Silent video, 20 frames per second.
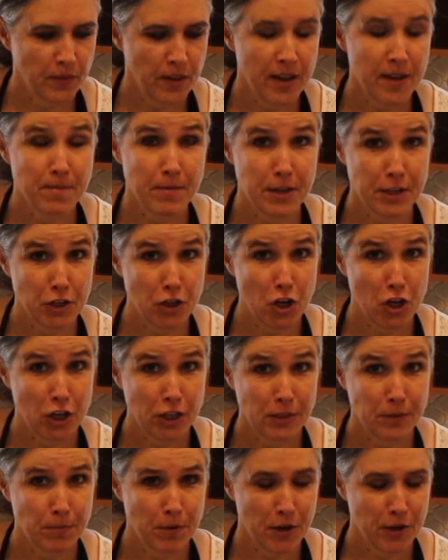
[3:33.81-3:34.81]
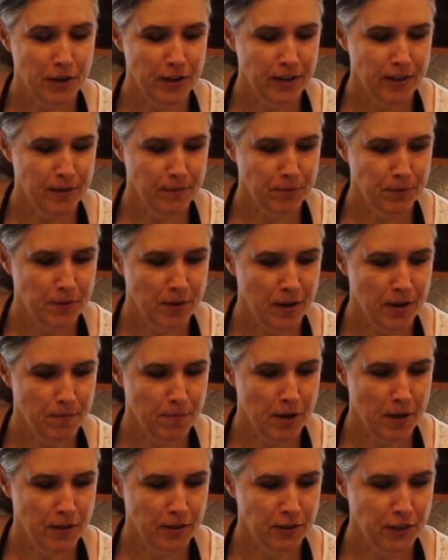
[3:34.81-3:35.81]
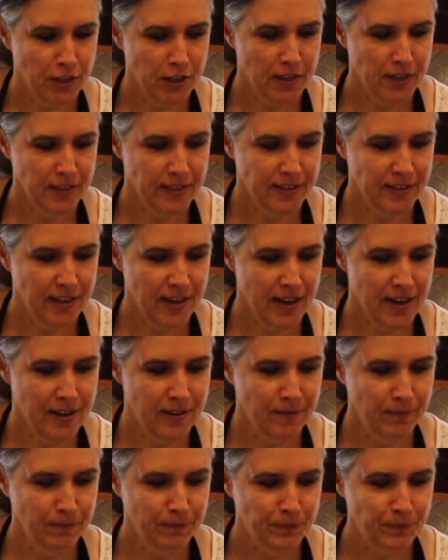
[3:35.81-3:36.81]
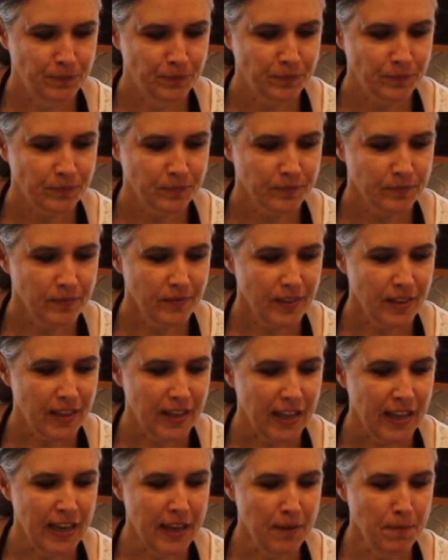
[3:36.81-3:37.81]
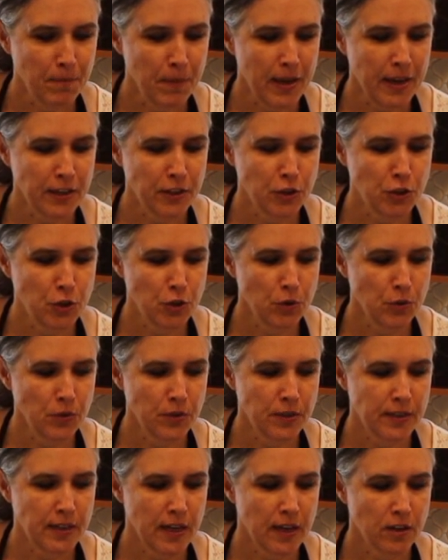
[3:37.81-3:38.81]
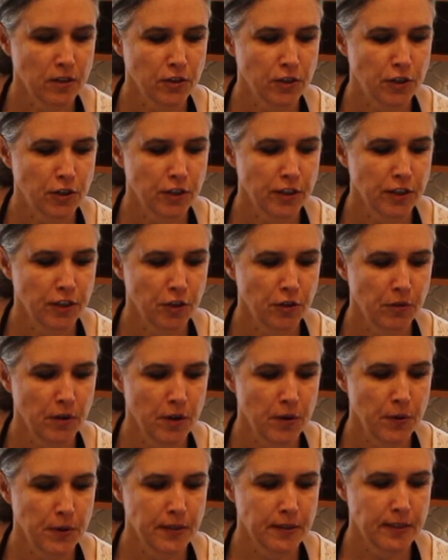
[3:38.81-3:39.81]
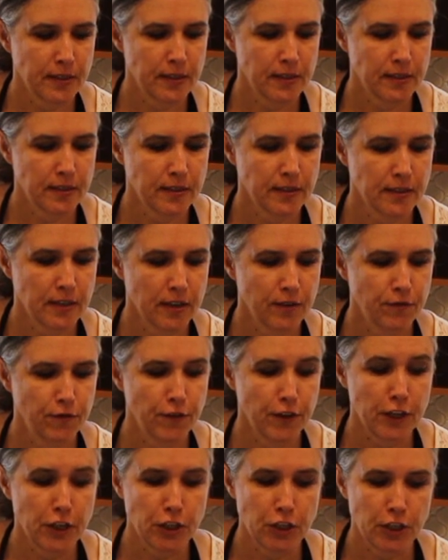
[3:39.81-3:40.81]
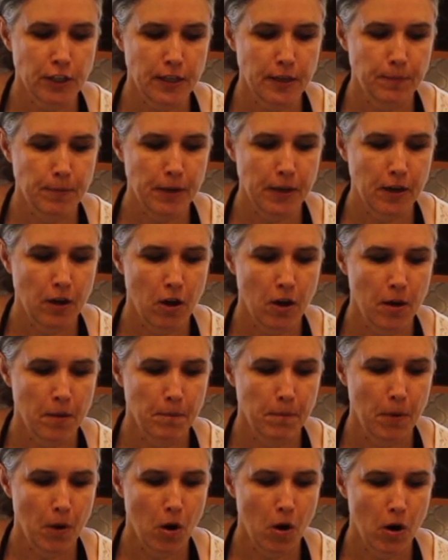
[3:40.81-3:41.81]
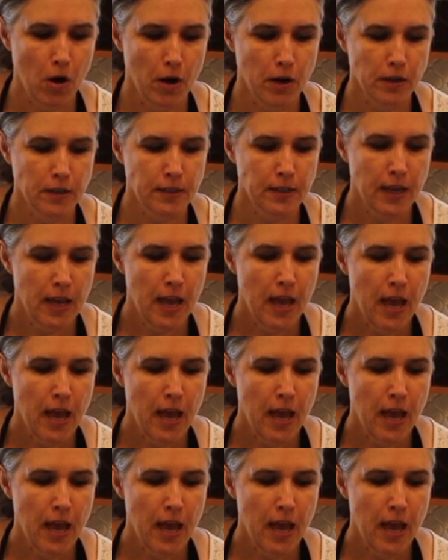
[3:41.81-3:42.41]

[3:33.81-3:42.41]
And my dog is barking, I apologize. It makes new cells during the growing seasons and eventually become part